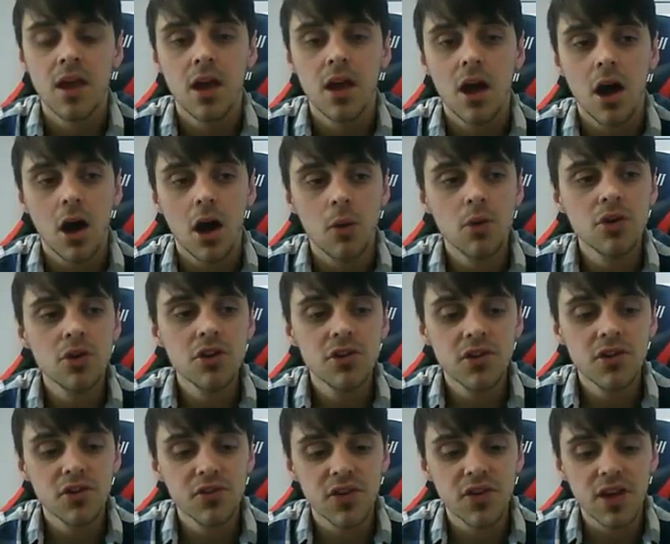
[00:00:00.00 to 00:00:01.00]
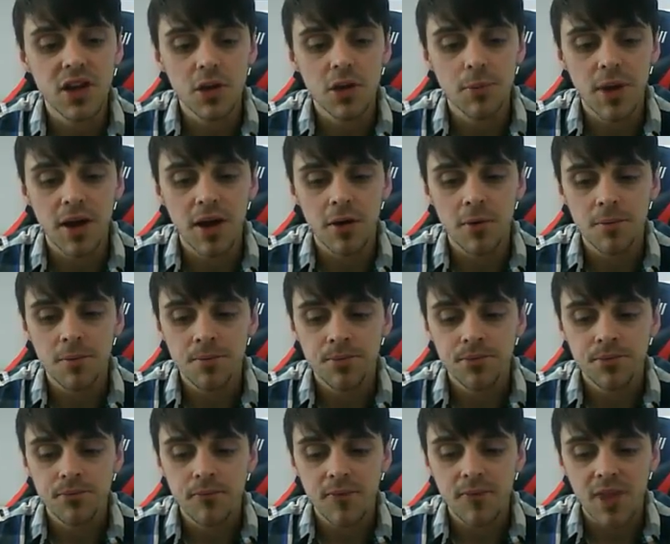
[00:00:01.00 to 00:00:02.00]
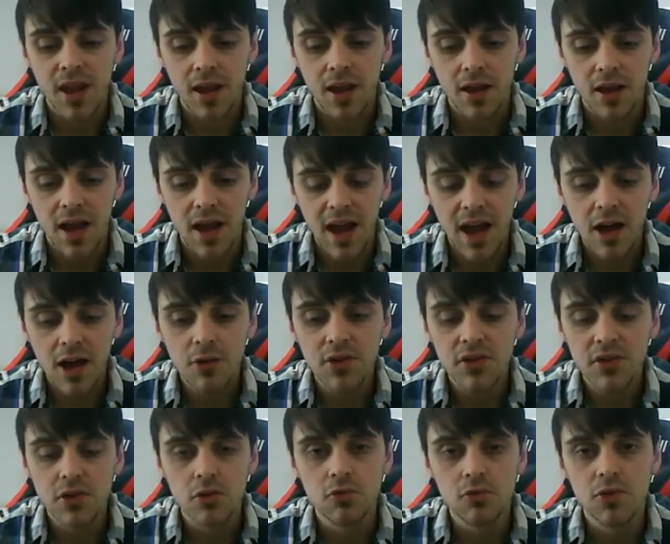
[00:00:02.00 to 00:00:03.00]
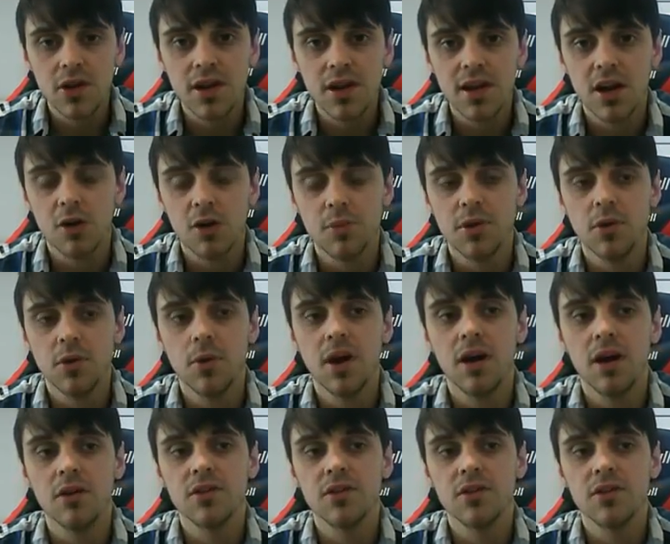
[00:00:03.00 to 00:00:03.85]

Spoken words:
I want you to think about how this can really help you out.